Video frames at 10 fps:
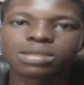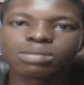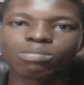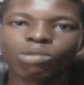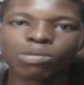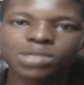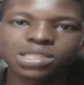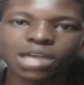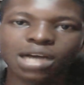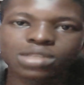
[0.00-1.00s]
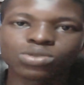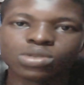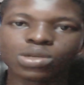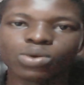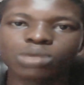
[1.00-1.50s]
publisher, to the
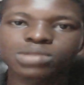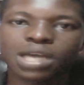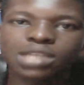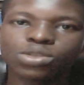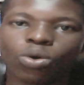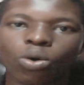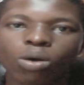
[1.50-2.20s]
website or